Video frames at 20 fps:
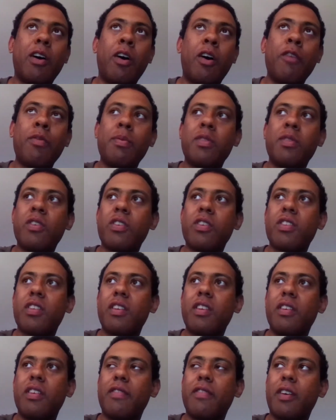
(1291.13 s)

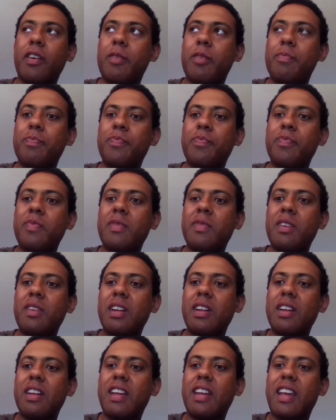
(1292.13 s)
overproduction of
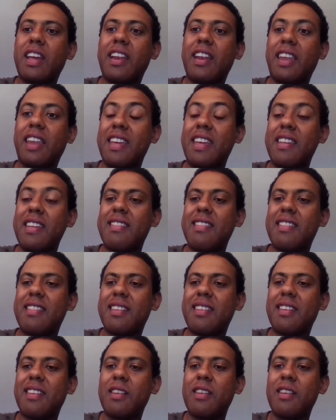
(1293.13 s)
elites.